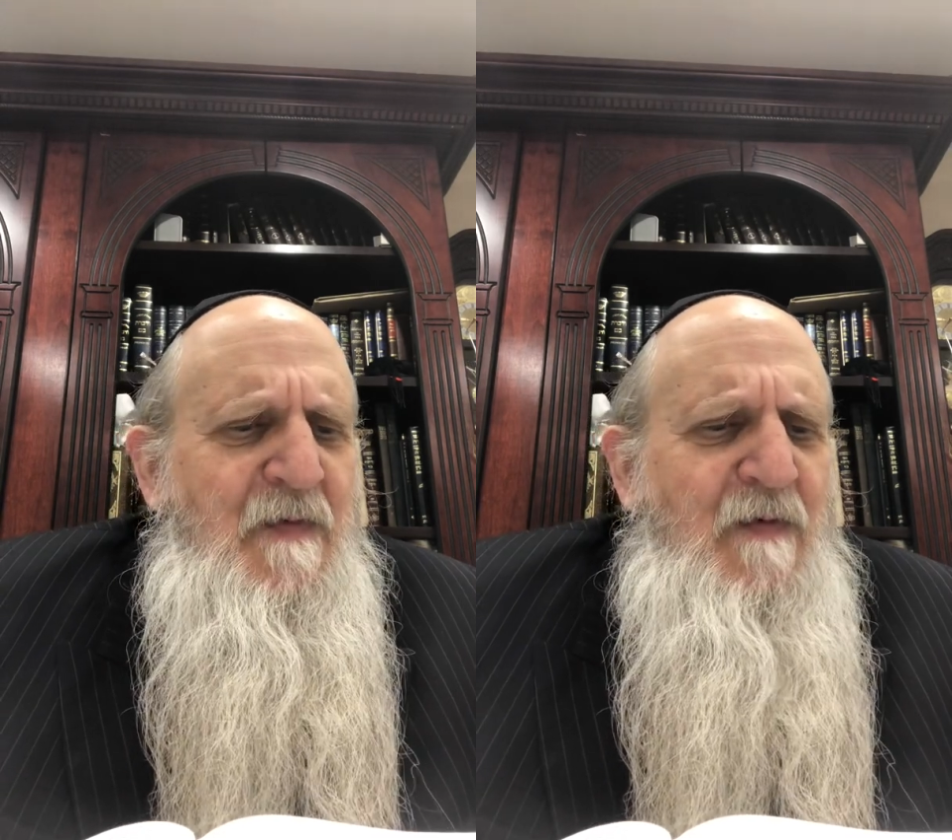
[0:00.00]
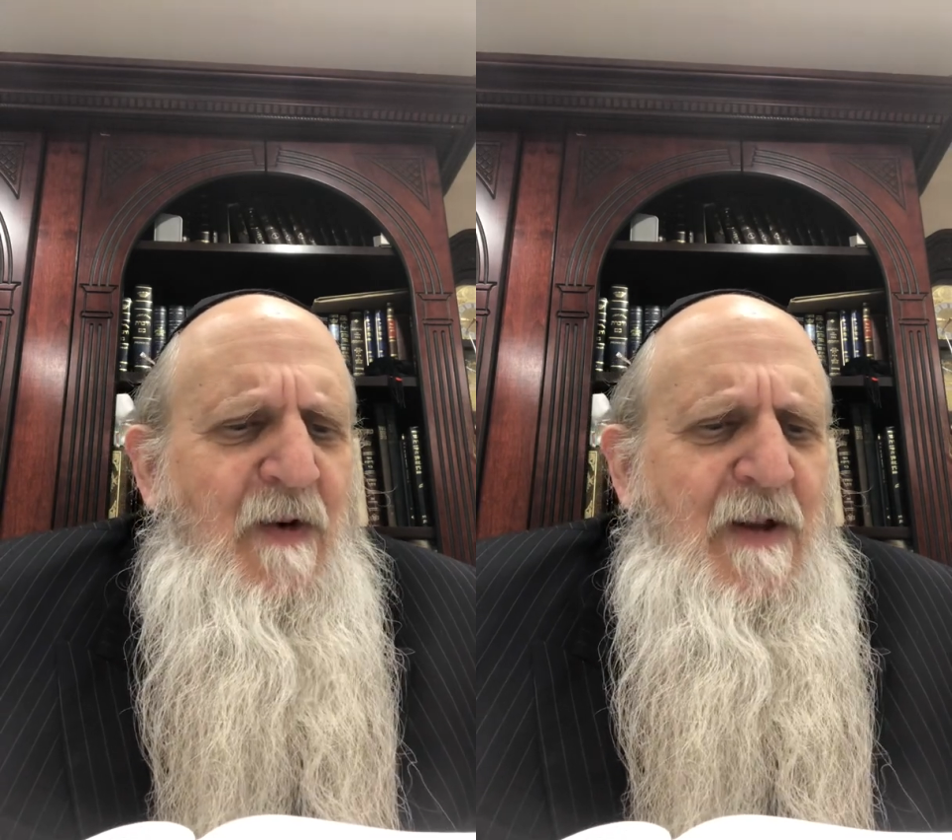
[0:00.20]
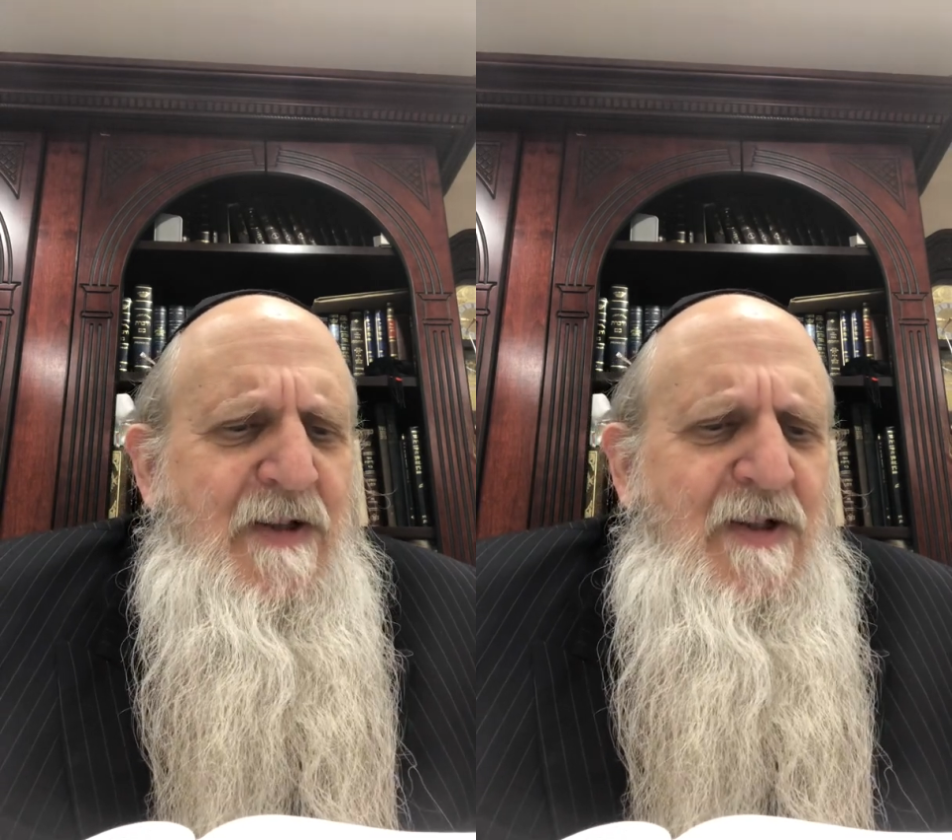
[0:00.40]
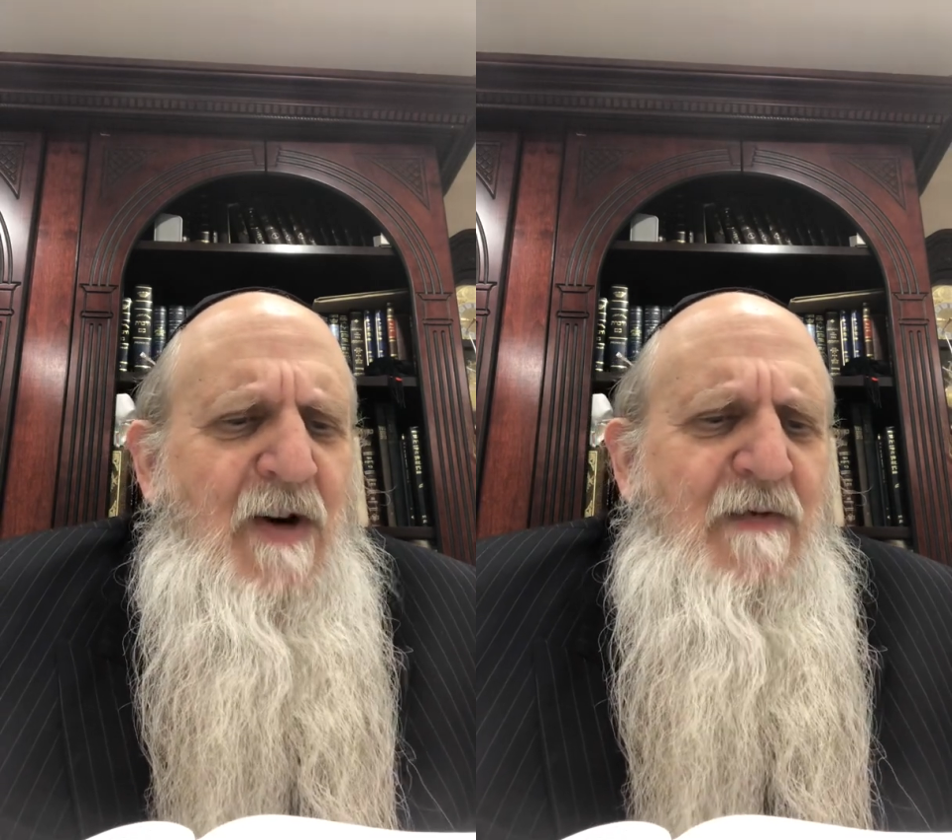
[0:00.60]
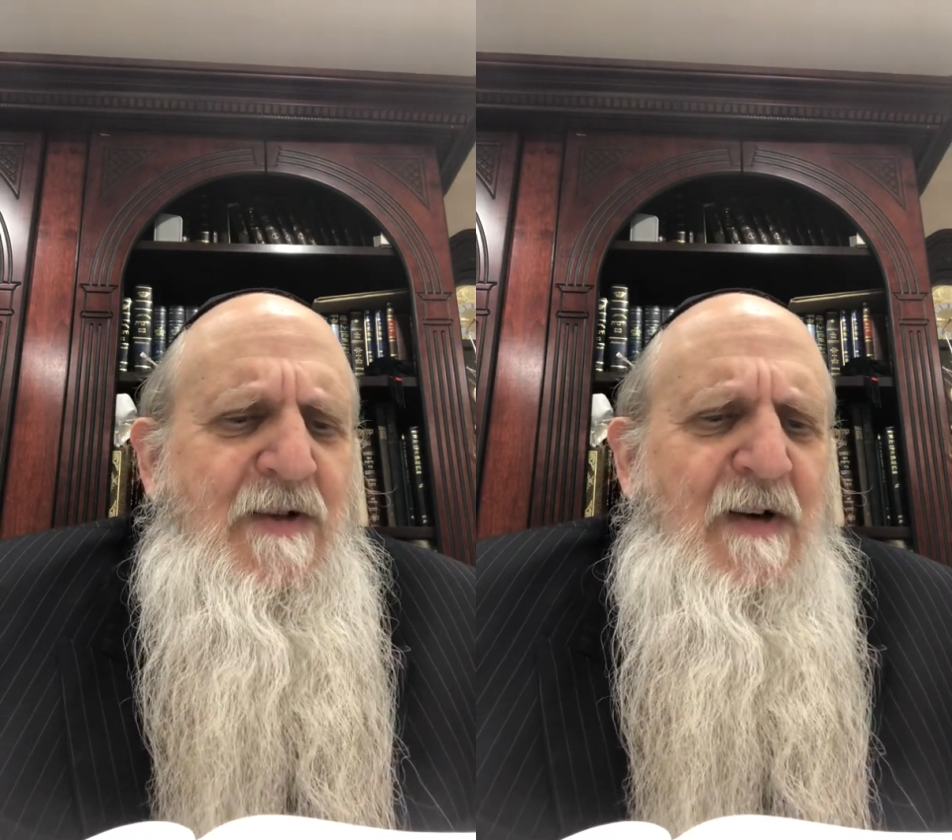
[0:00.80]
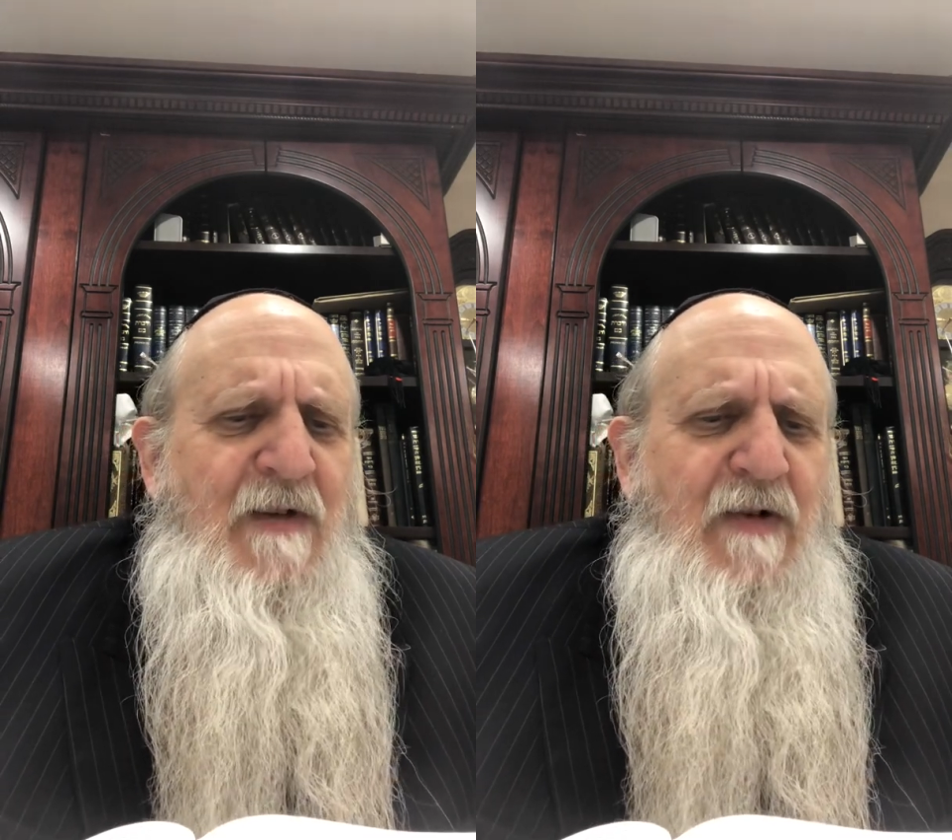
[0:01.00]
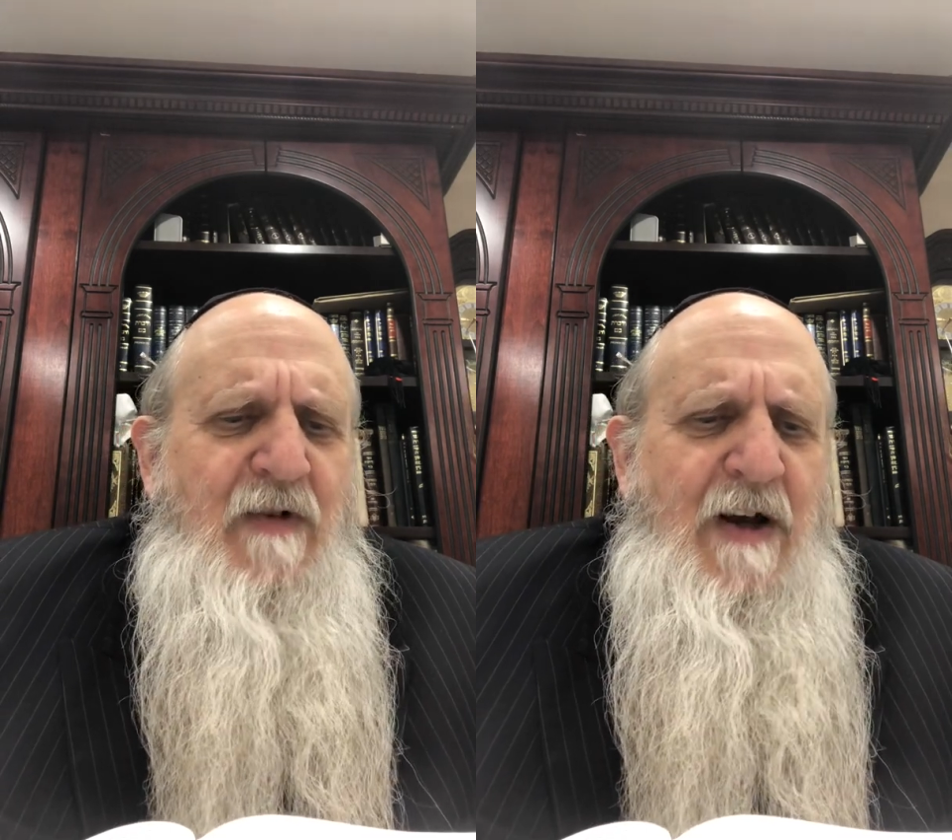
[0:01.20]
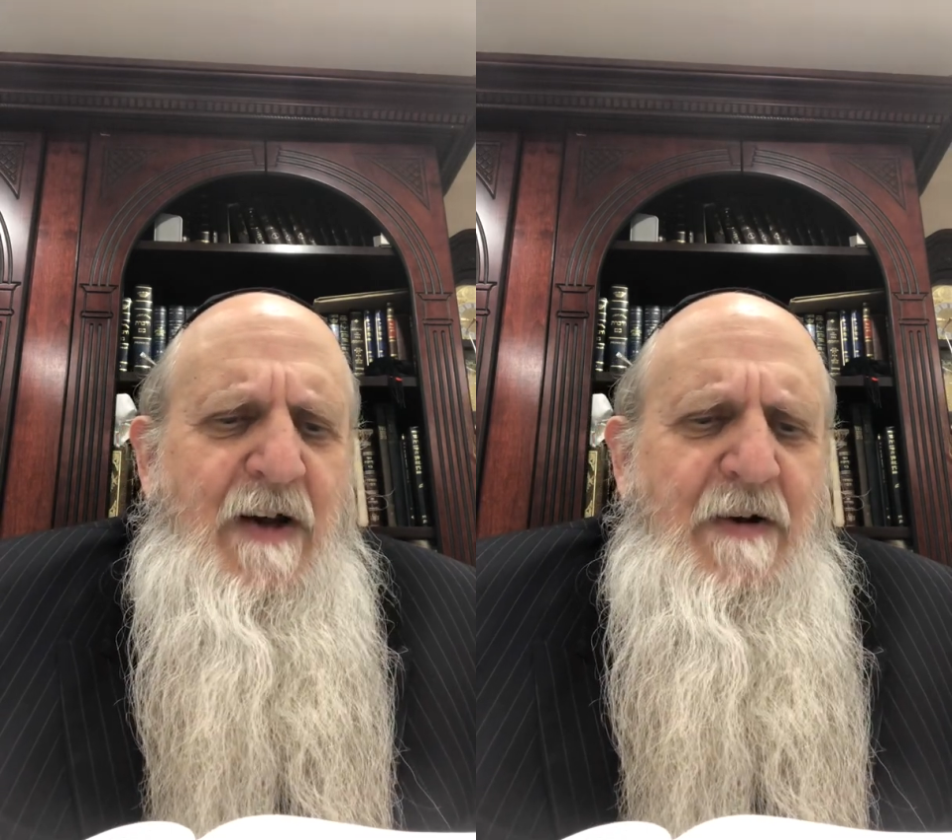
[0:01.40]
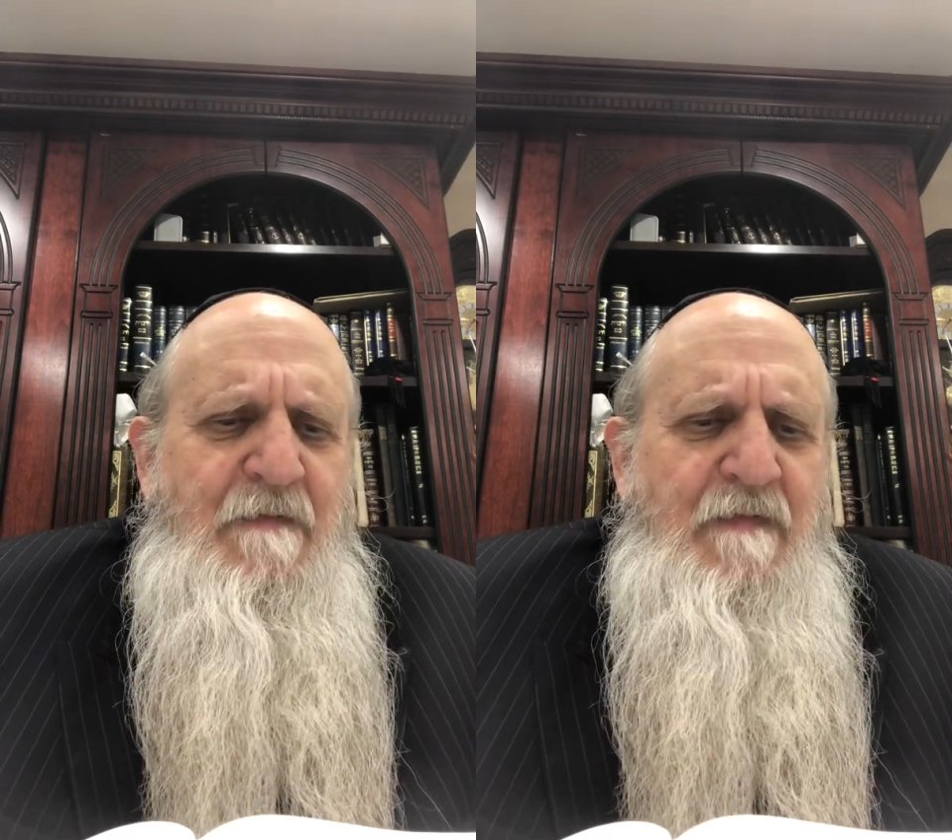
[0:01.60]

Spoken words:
for the service of the Creator.